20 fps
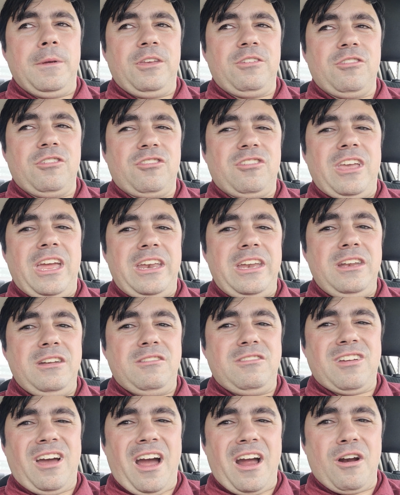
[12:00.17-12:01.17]
business, getting
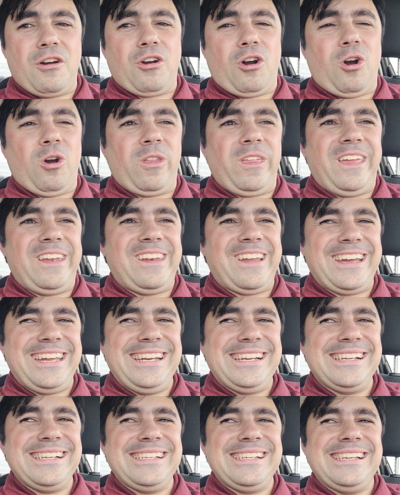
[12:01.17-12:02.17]
tired early at
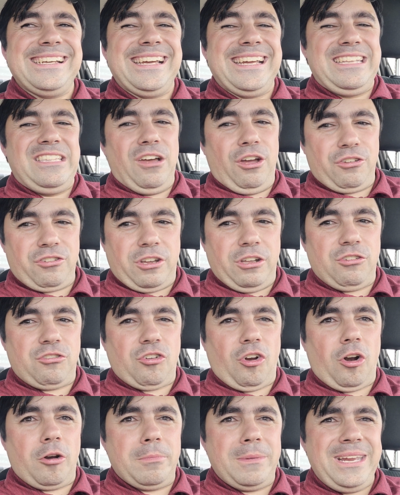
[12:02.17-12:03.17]
night, it does
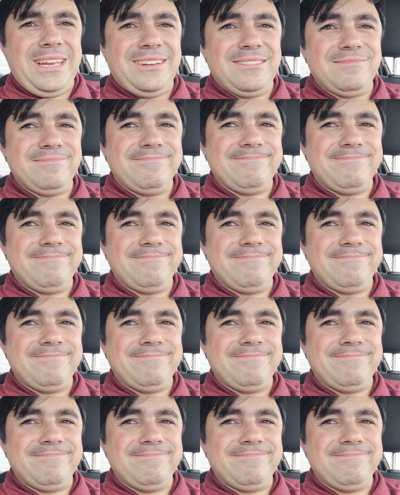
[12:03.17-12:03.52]
concern me.